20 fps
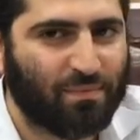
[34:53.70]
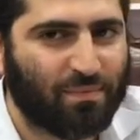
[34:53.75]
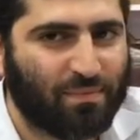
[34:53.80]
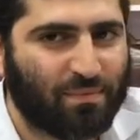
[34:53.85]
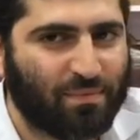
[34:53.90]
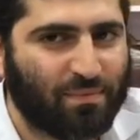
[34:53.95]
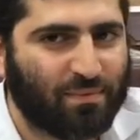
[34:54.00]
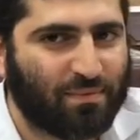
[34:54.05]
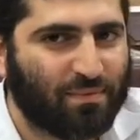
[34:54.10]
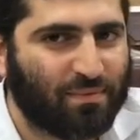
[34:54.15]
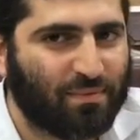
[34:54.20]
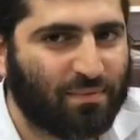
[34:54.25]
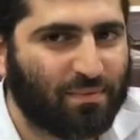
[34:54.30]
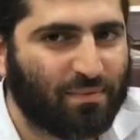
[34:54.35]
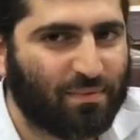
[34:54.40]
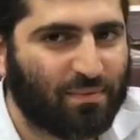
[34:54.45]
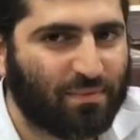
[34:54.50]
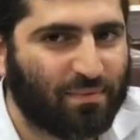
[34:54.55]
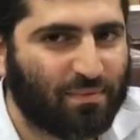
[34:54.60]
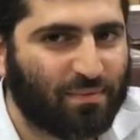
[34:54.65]

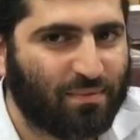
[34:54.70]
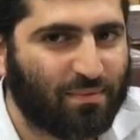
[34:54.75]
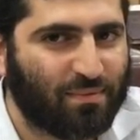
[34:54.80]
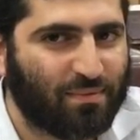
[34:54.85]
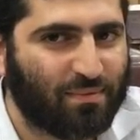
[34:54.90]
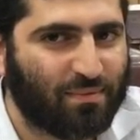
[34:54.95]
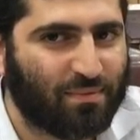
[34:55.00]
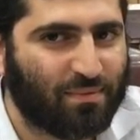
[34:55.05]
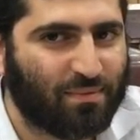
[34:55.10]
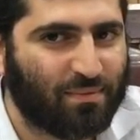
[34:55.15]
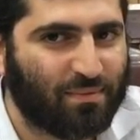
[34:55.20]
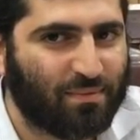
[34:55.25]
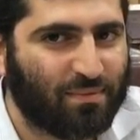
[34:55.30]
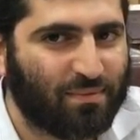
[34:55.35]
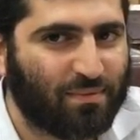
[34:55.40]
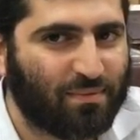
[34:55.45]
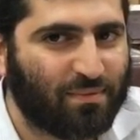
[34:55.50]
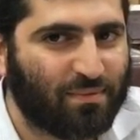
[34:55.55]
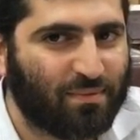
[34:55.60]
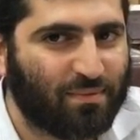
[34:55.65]

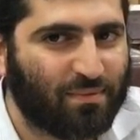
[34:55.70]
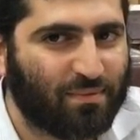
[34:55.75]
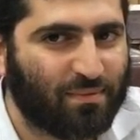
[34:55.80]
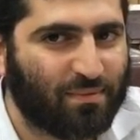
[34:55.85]
(no one is talking)